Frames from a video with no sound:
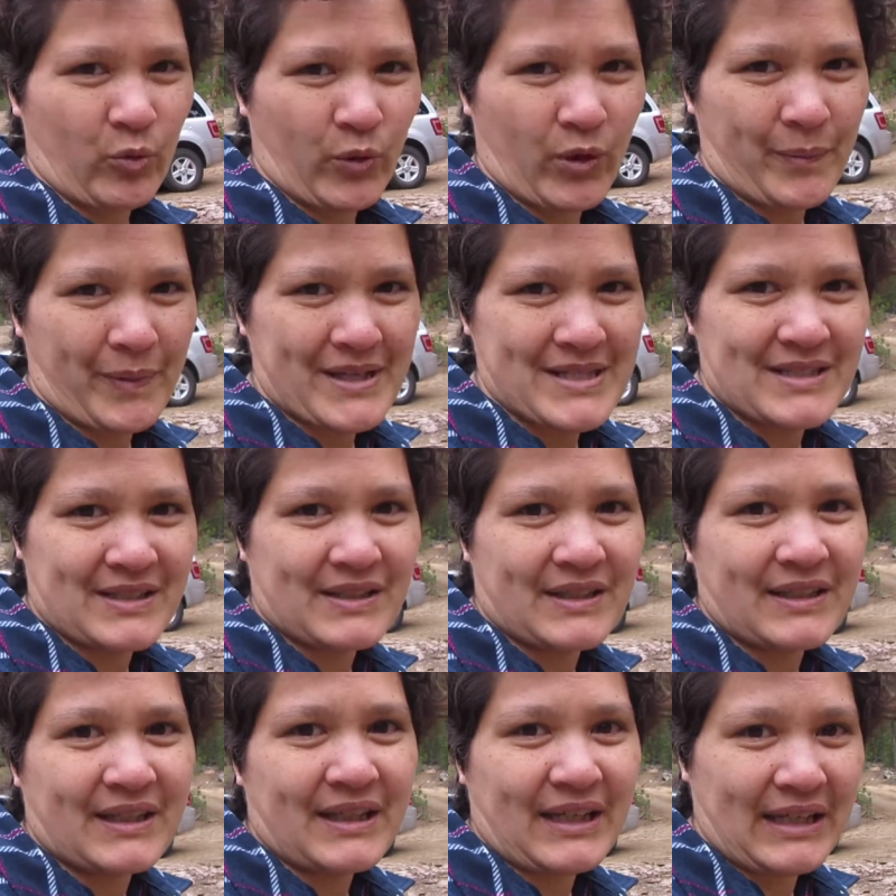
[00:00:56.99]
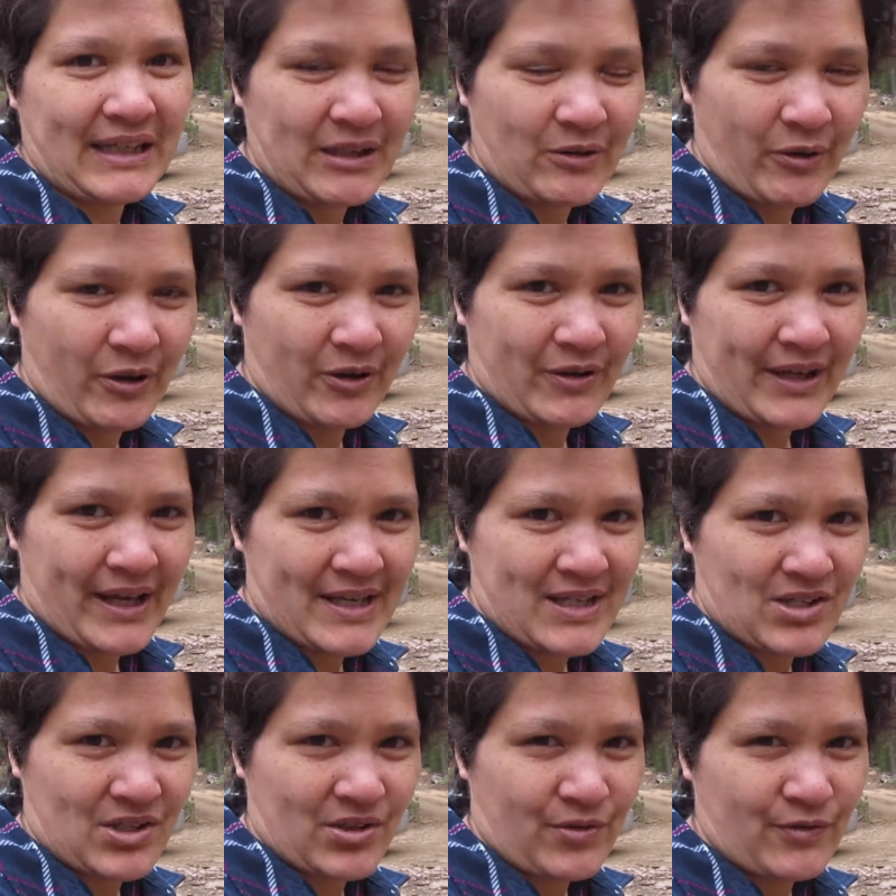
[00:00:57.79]
where basically anywhere in
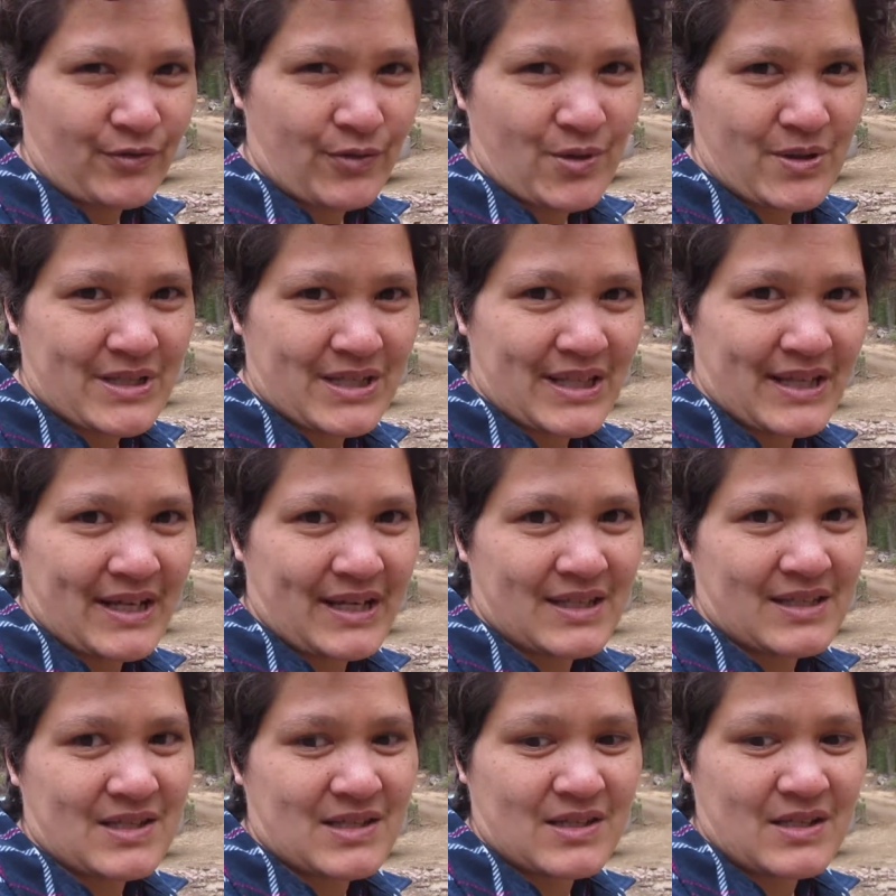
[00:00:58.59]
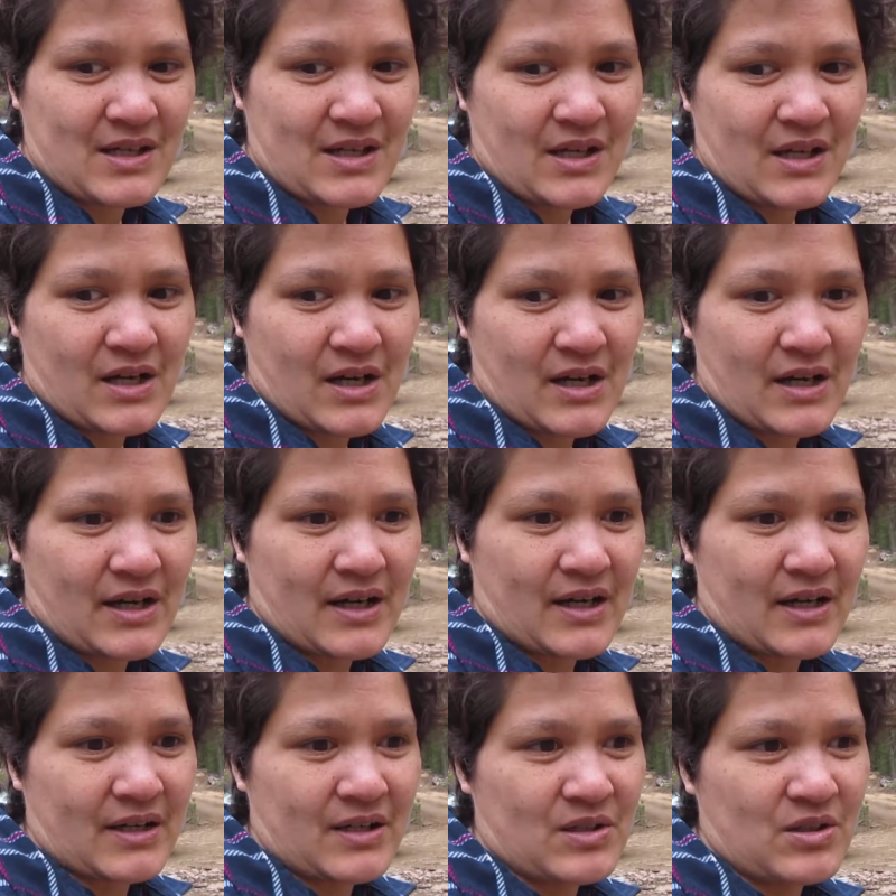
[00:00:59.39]
national forest lands
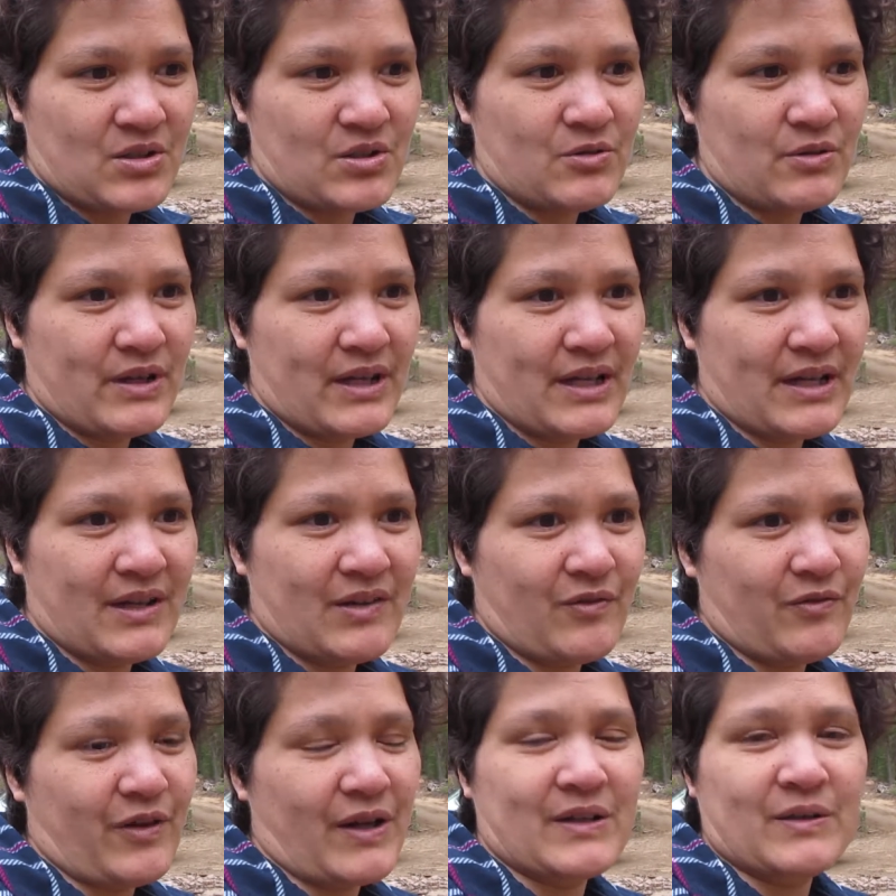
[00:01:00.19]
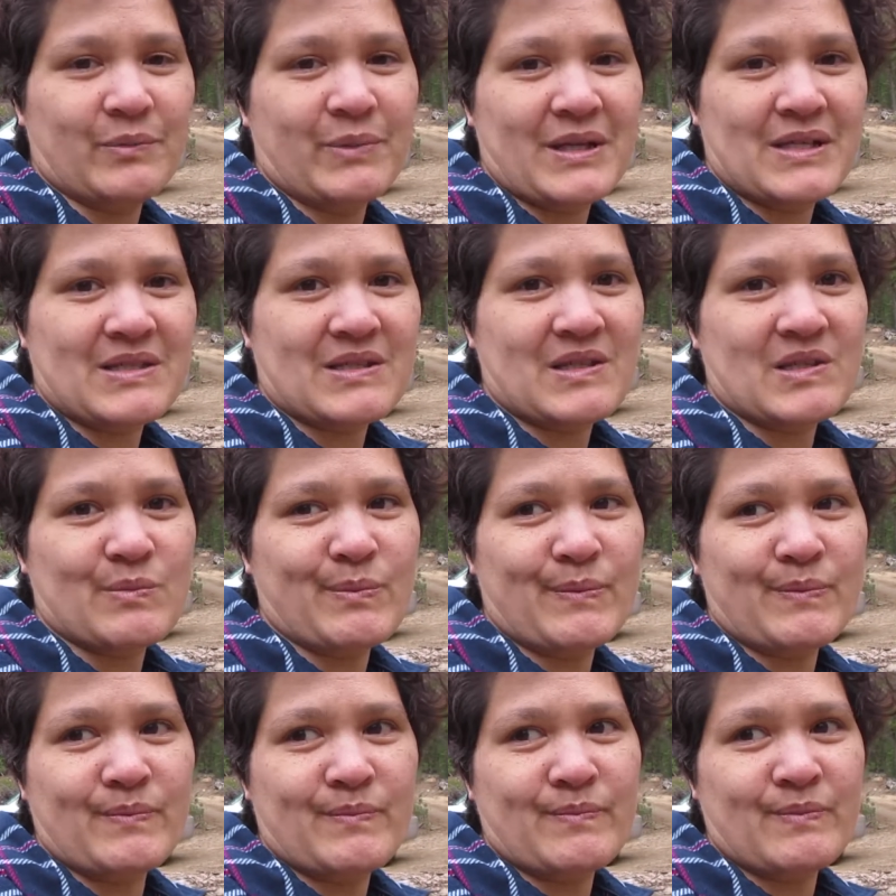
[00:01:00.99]
you can find a place to
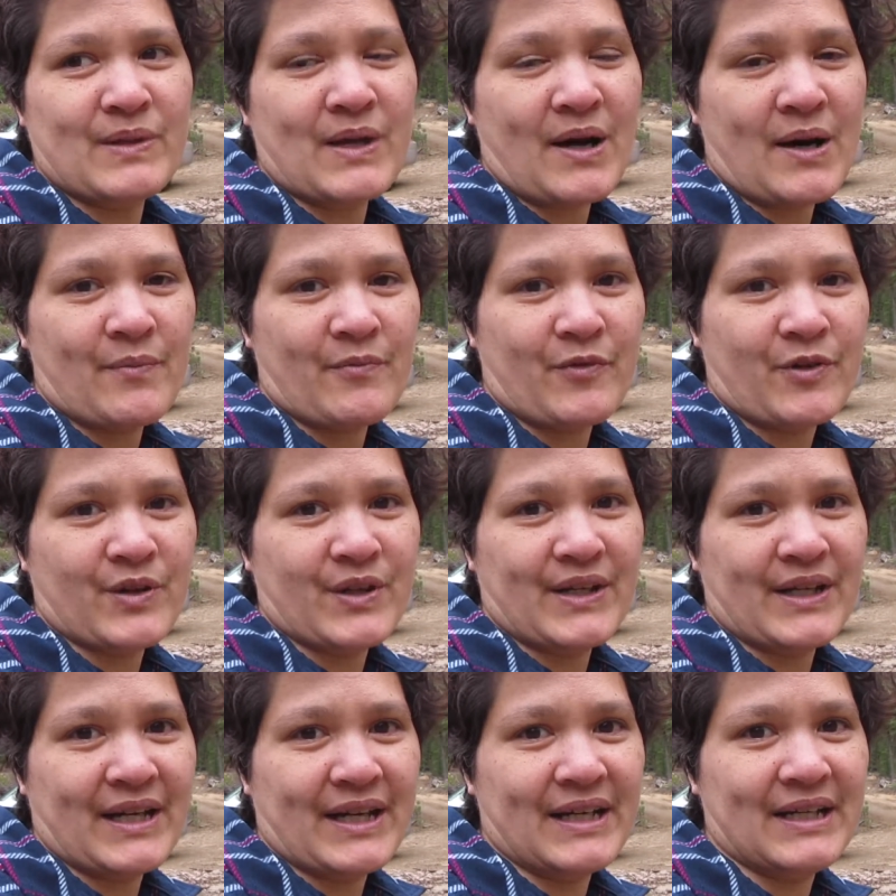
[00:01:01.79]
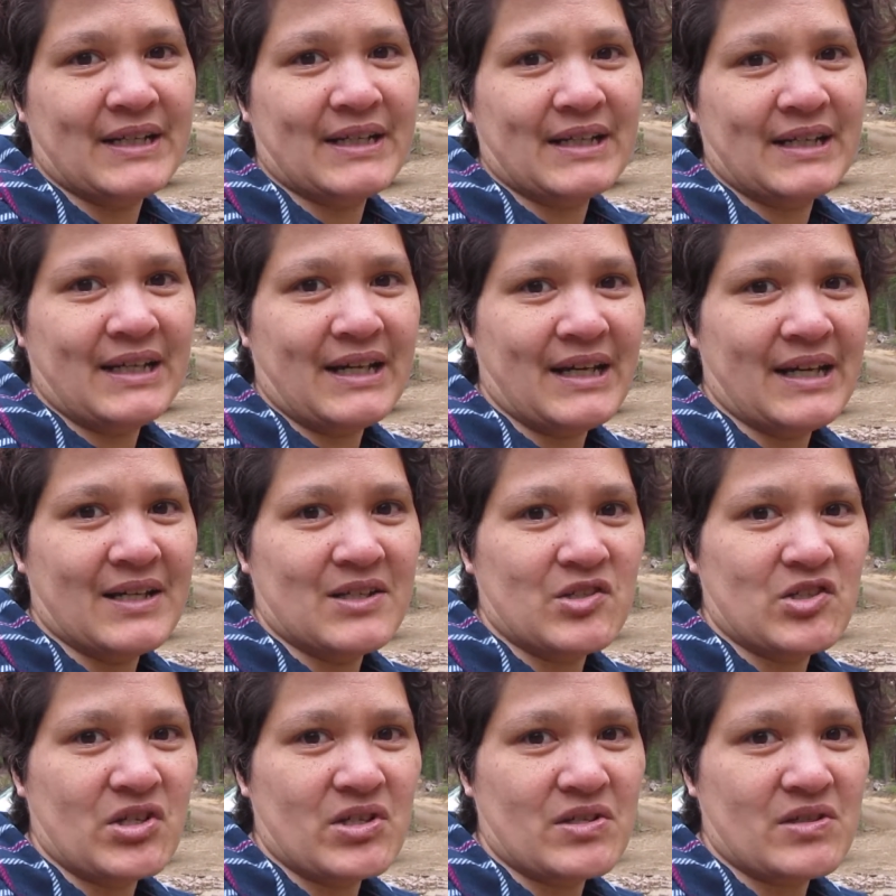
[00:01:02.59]
stop for the night
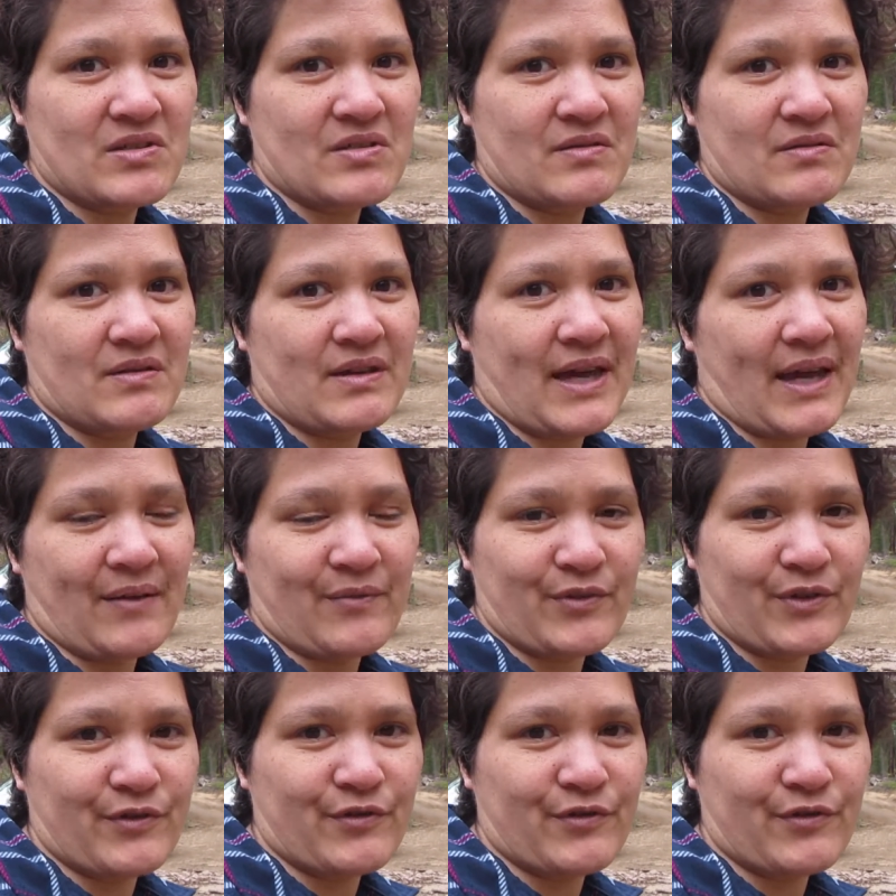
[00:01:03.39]
and just camp for